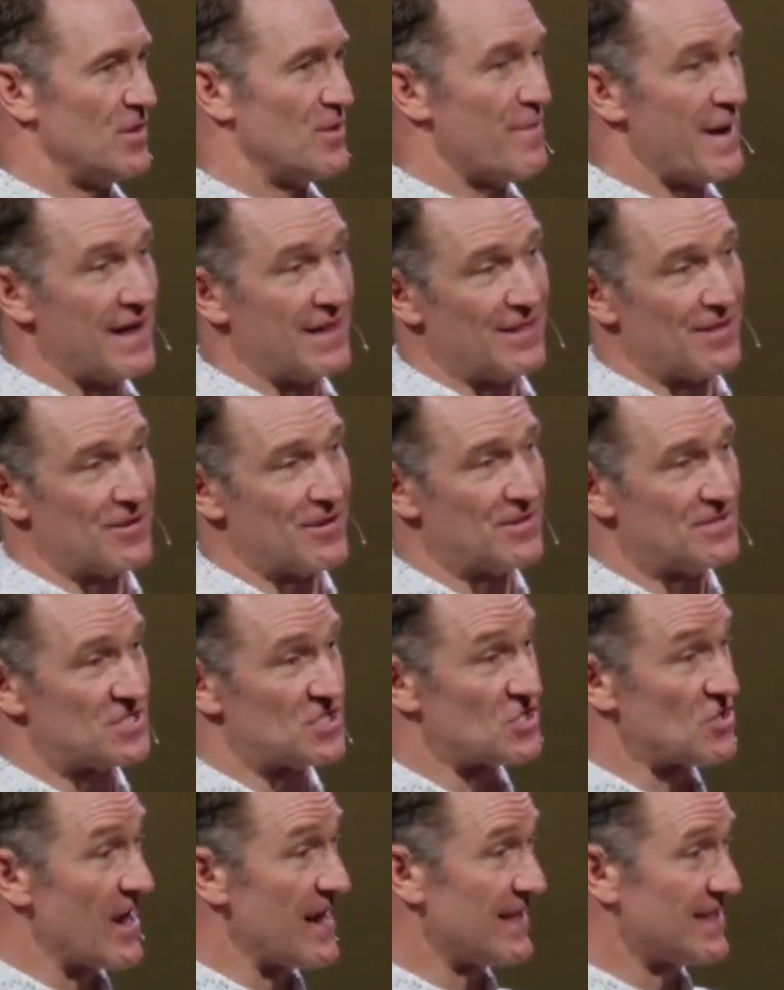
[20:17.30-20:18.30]
You might
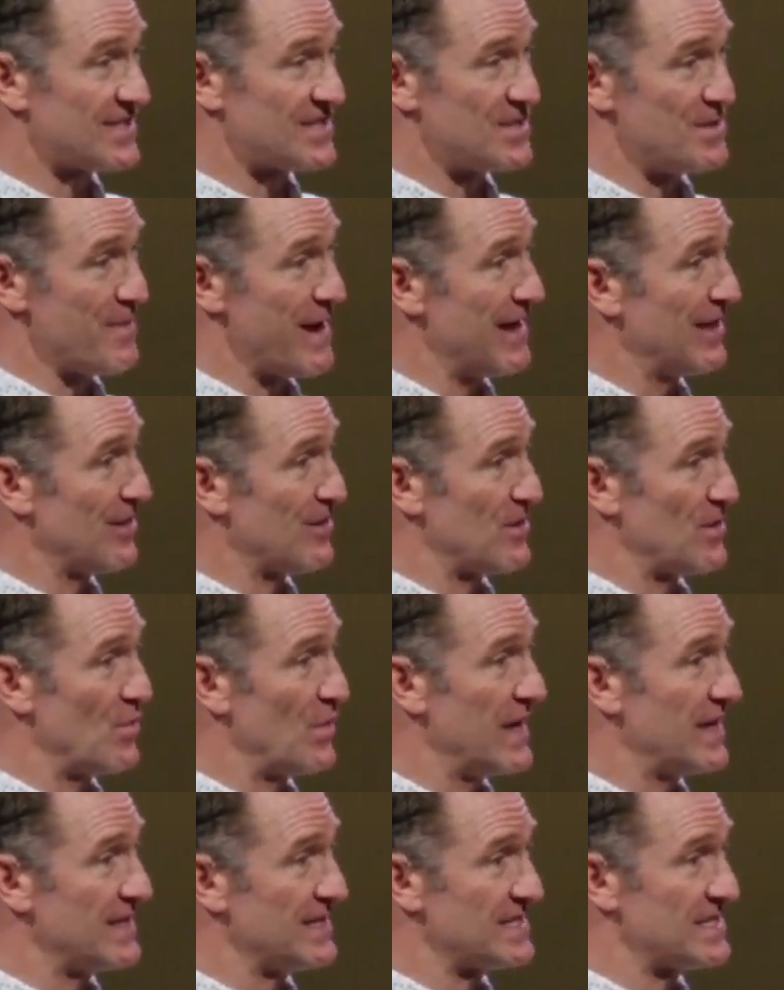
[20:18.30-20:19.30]
learn strengths. You might
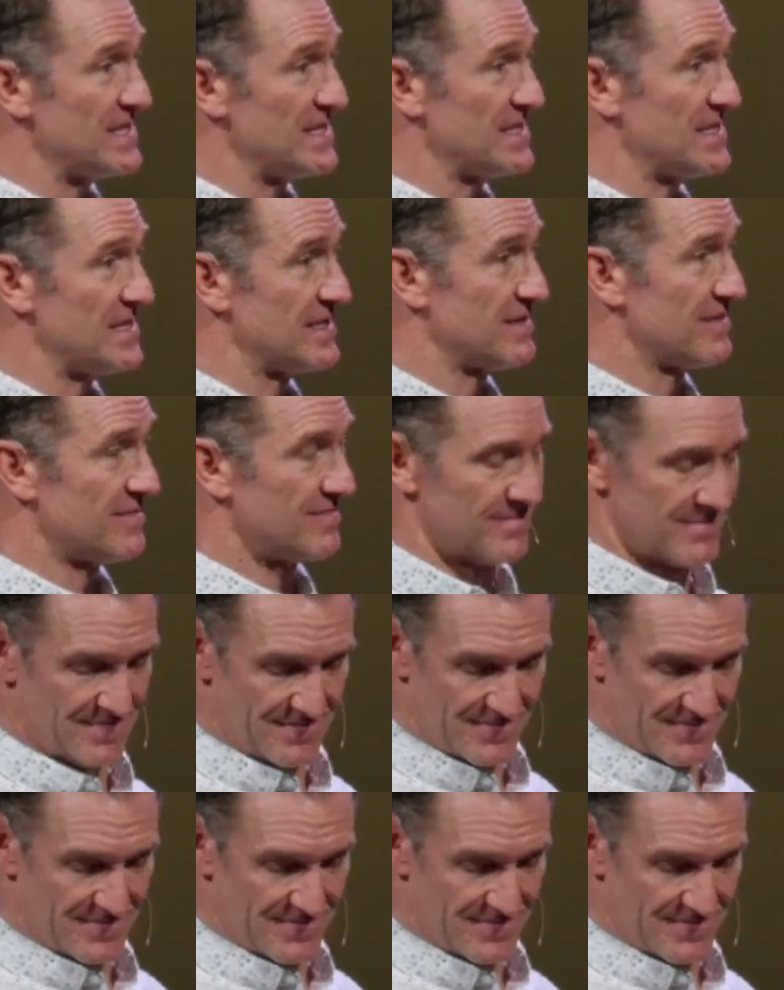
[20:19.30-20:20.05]
learn weaknesses.